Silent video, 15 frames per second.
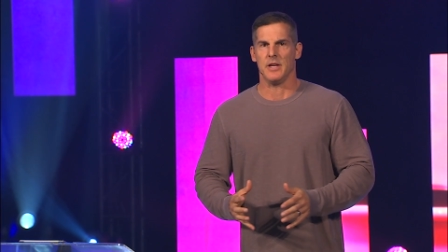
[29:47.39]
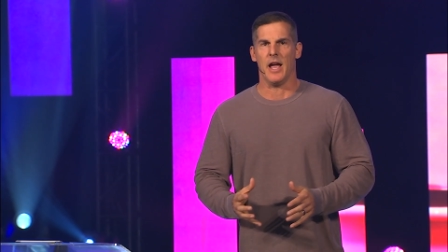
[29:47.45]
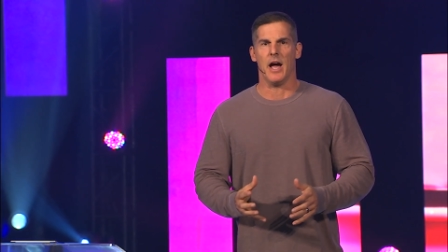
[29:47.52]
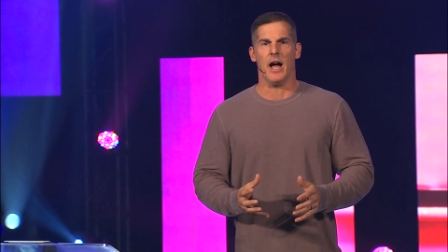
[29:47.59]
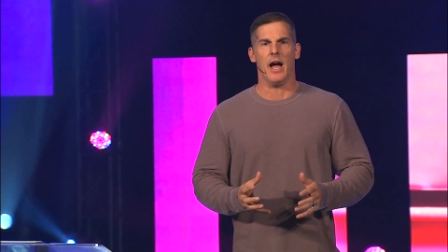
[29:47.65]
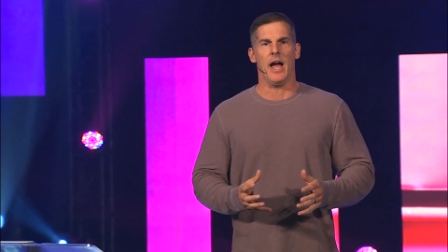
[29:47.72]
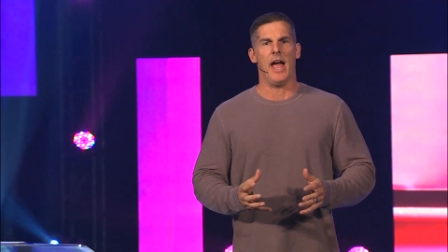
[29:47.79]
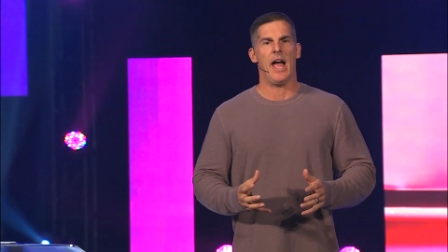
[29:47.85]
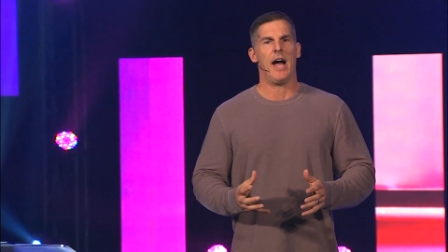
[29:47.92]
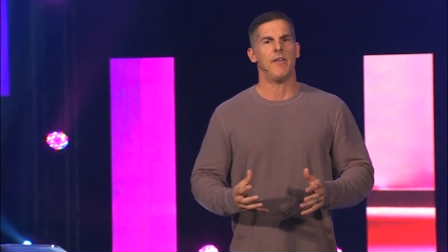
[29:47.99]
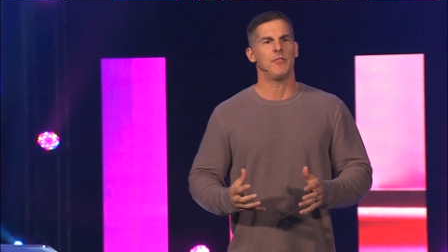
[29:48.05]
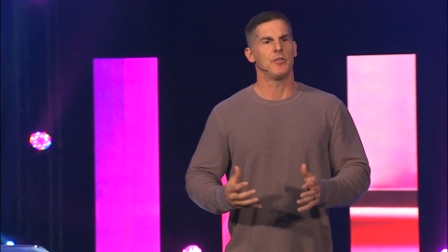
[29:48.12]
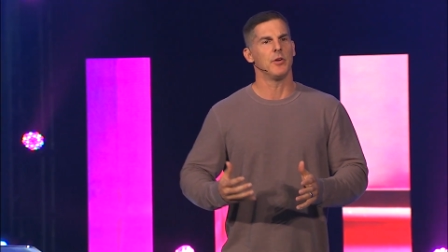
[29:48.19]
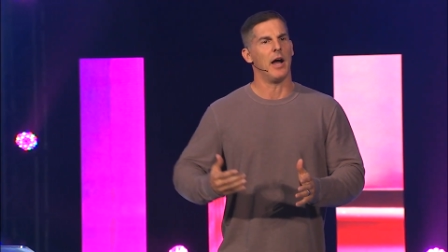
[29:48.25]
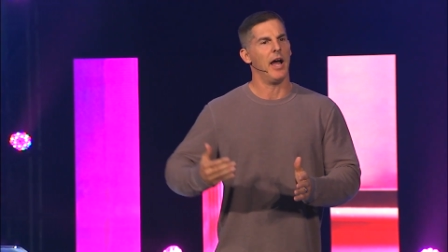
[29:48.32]
I
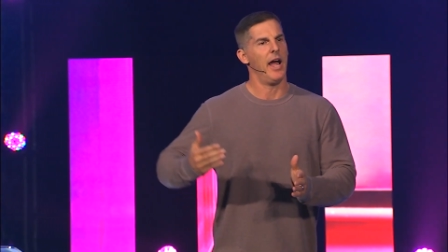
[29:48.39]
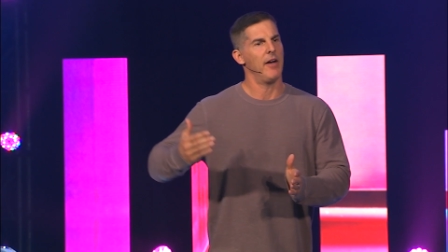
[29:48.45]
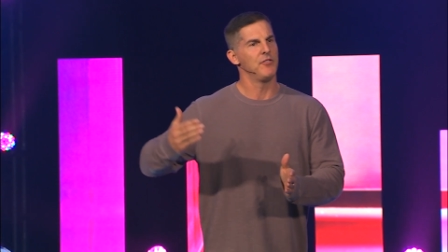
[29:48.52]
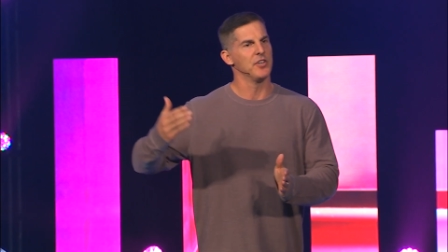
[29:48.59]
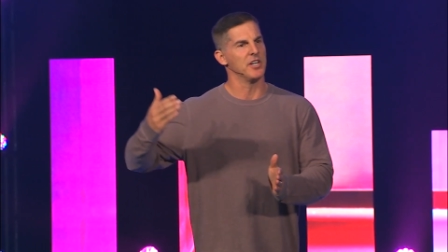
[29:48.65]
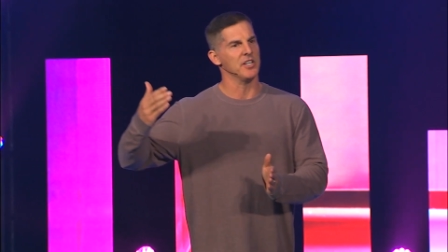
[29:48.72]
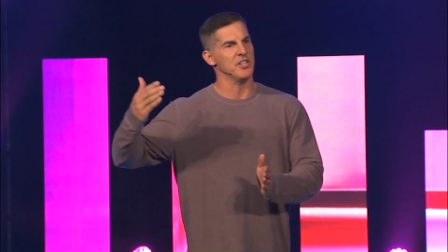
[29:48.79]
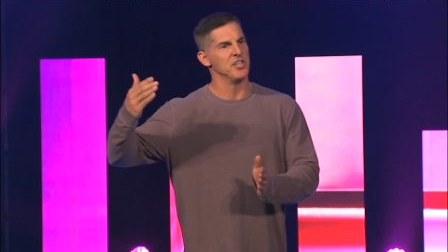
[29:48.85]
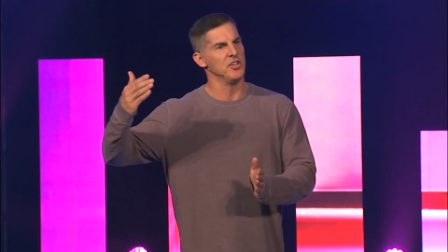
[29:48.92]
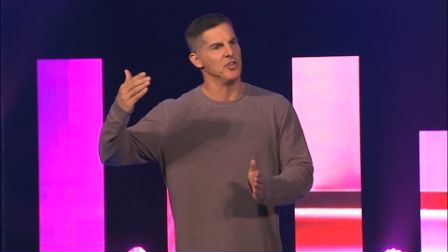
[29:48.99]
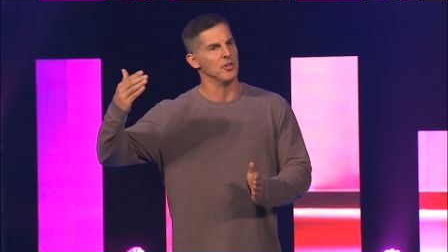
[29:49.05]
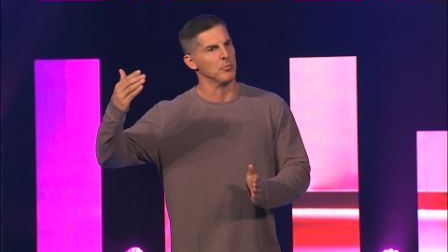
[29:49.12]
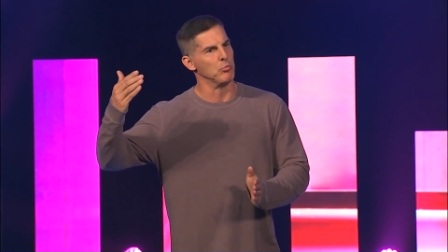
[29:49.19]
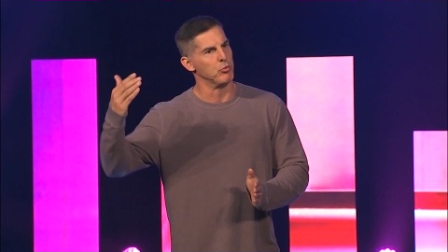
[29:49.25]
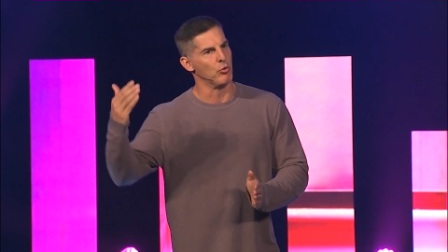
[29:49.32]
have to, I have to
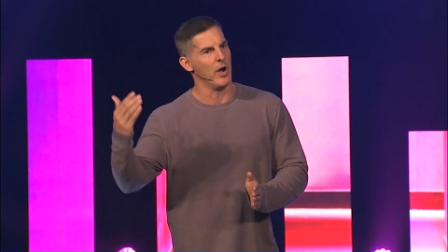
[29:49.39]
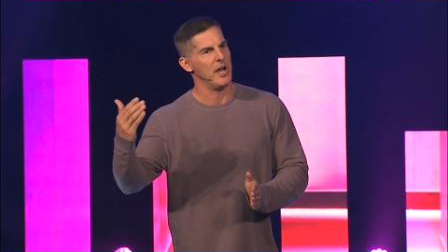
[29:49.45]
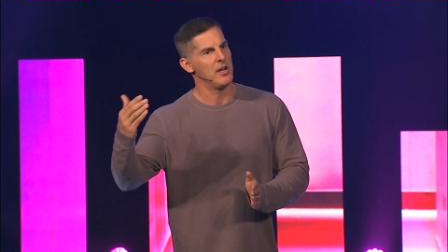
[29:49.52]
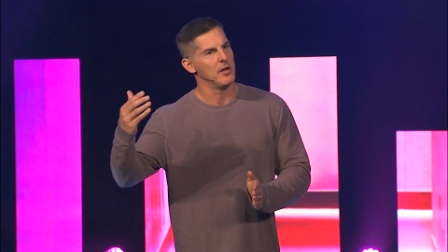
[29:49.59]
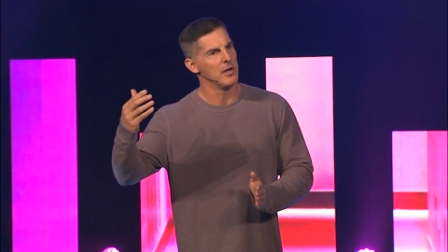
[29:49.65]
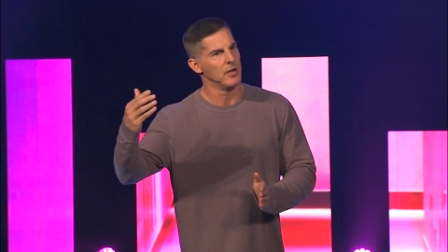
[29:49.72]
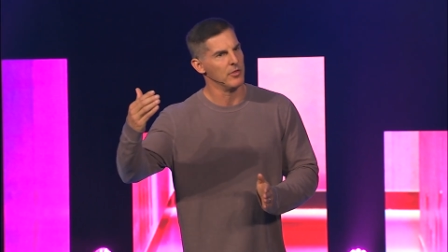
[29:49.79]
continue to break